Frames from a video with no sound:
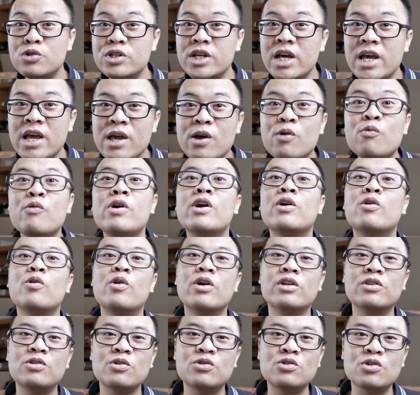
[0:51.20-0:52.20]
Today we're
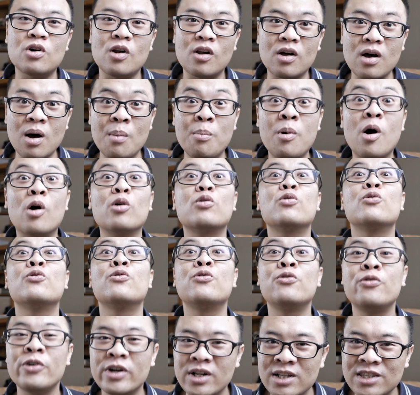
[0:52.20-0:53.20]
going to talk about
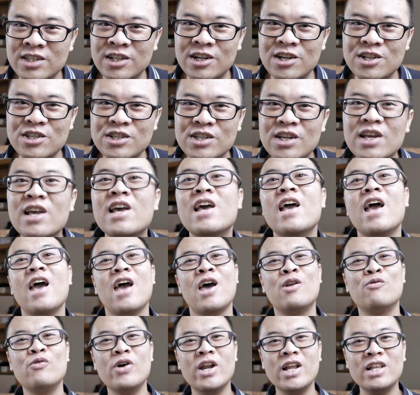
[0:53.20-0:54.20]
filters.
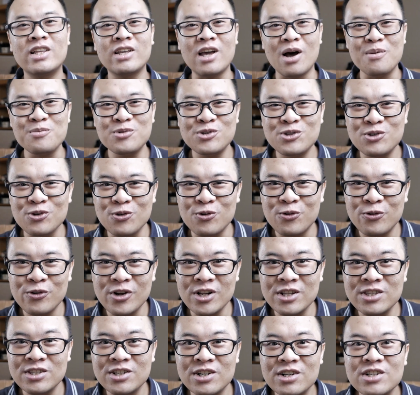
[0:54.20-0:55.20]
And when it comes to
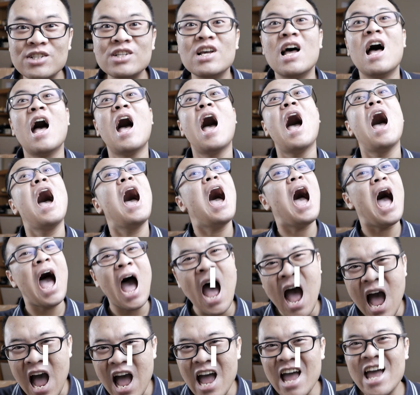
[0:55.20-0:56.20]
filters,
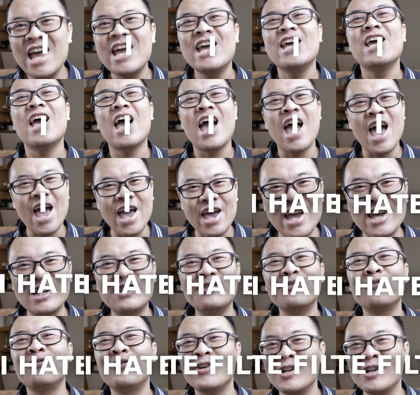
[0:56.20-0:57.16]
I hate